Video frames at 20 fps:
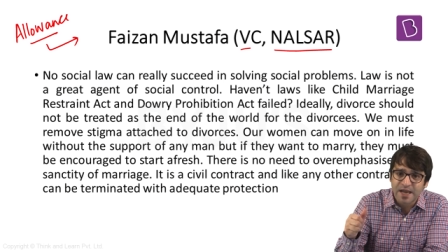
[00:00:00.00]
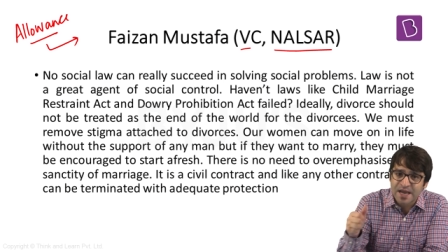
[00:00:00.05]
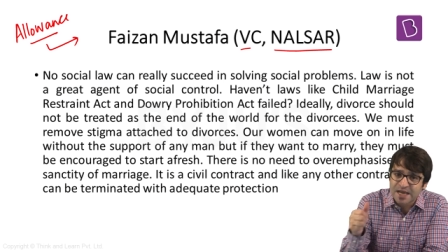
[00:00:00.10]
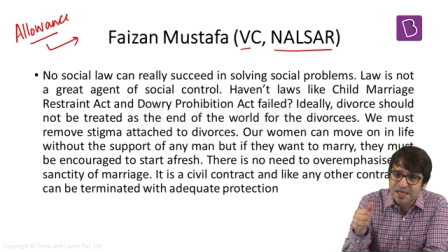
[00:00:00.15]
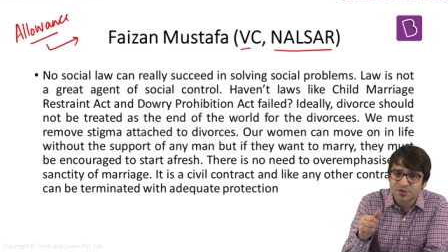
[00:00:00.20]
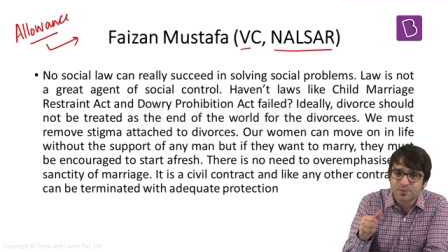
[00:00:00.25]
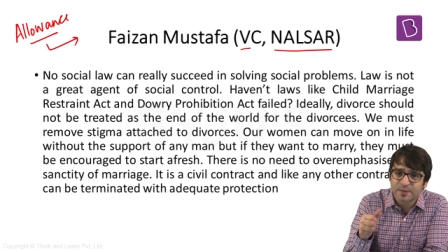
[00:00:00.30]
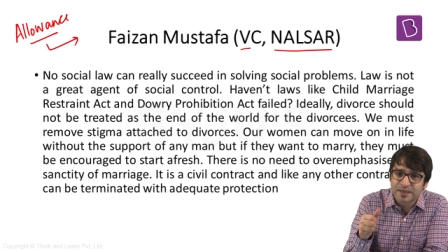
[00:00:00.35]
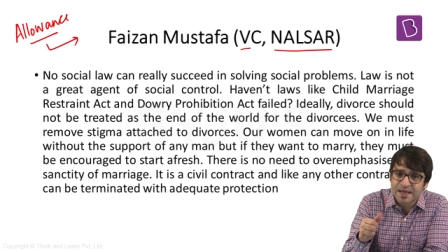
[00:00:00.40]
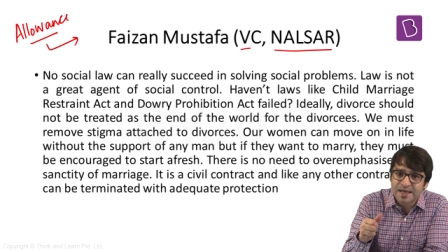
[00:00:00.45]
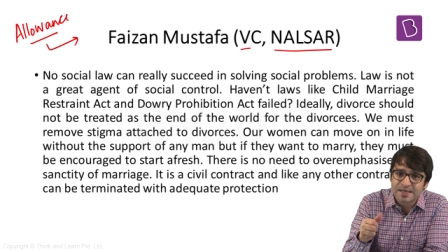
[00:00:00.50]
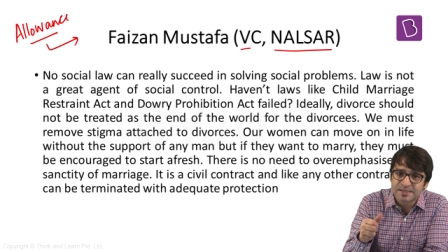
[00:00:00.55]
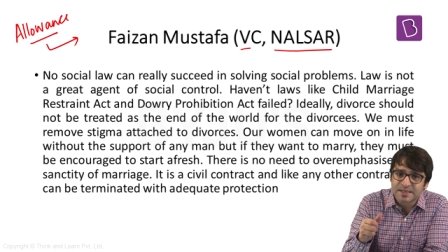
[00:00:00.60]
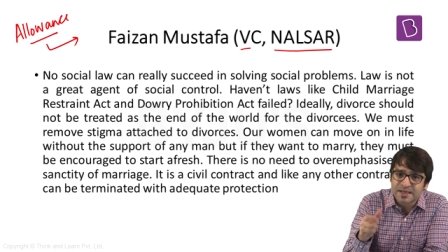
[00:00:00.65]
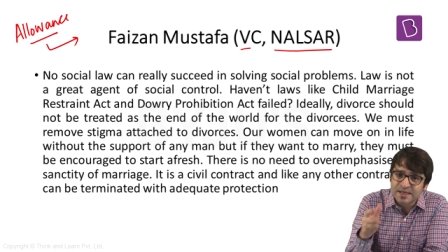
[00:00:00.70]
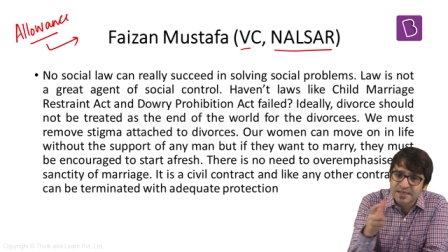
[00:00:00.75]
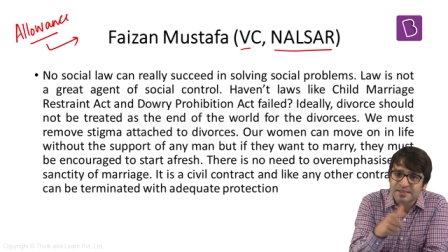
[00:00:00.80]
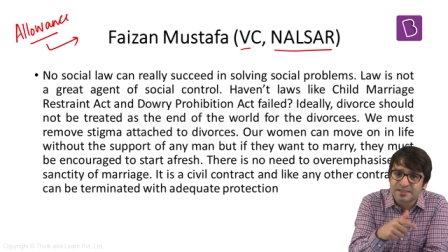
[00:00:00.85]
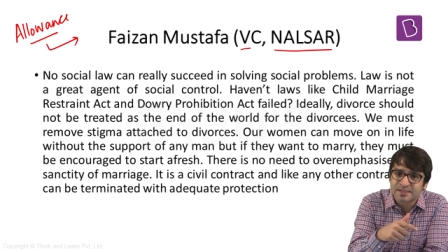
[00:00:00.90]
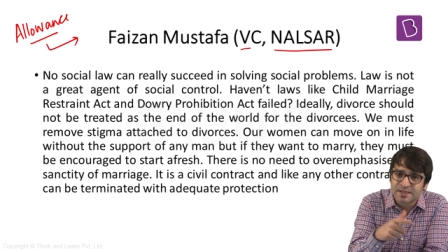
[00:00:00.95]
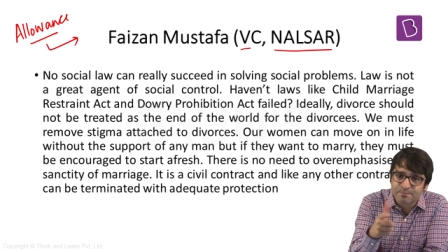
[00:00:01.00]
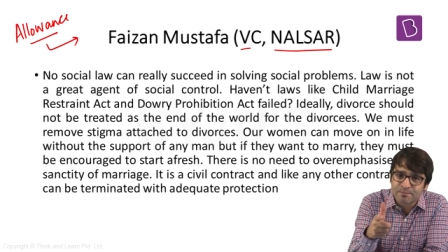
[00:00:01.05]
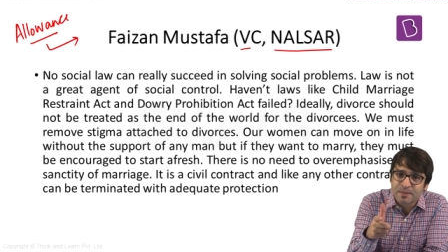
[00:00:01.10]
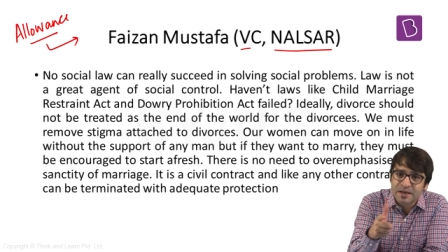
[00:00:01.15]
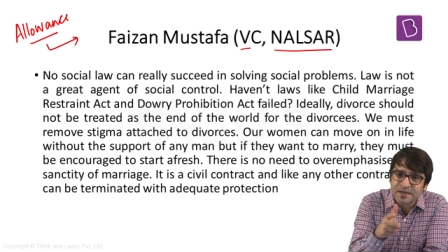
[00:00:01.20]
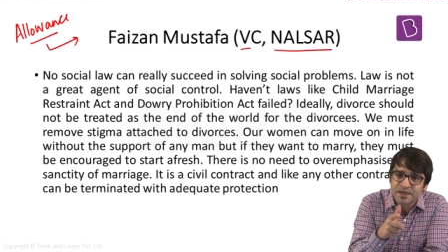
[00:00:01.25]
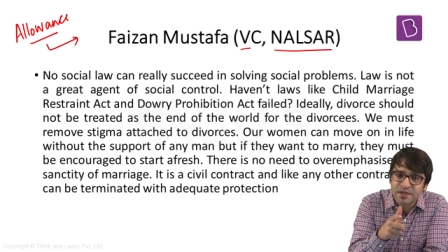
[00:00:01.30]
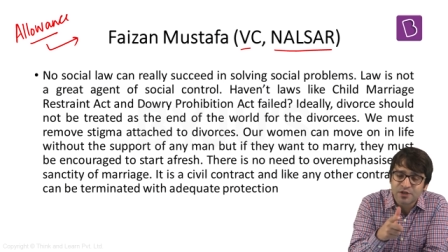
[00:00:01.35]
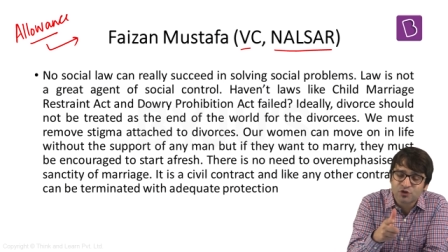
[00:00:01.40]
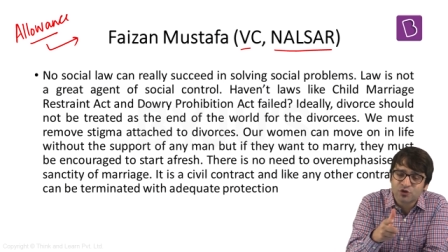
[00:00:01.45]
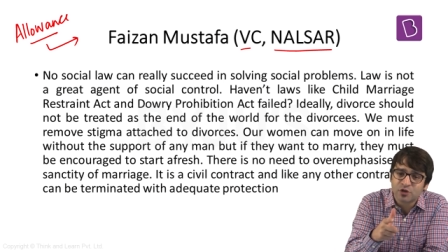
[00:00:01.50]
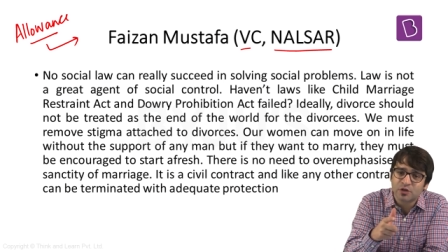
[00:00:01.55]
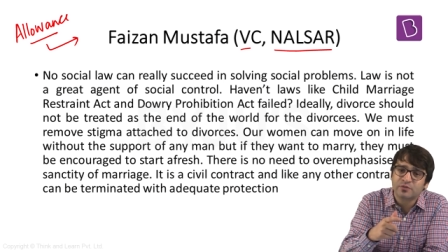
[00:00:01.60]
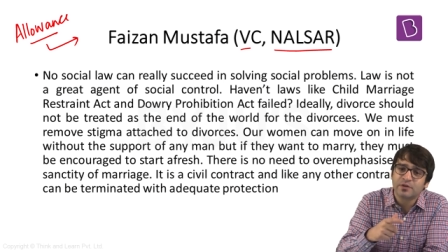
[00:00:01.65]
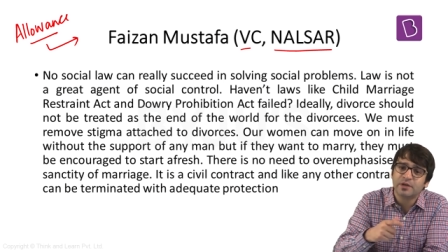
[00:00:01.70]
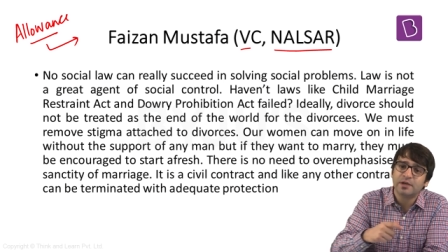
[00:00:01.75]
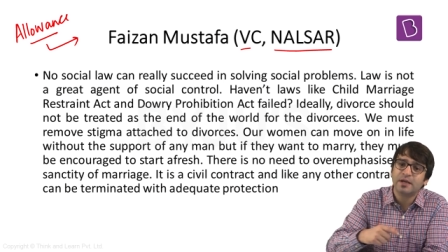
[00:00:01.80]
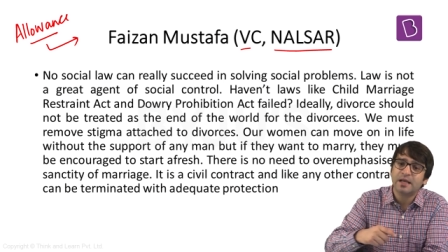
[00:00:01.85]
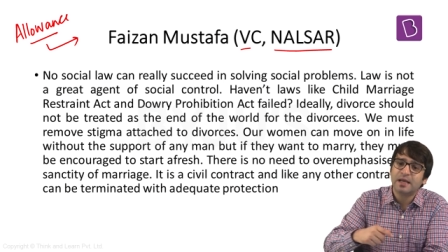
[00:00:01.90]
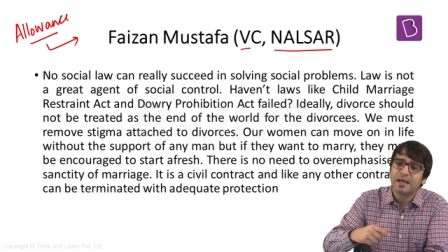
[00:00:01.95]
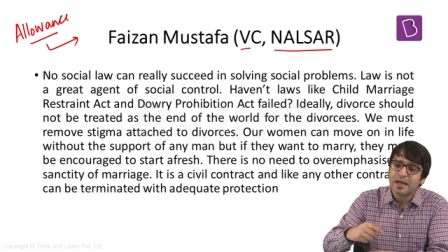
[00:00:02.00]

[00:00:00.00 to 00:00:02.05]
as well as his dependent children.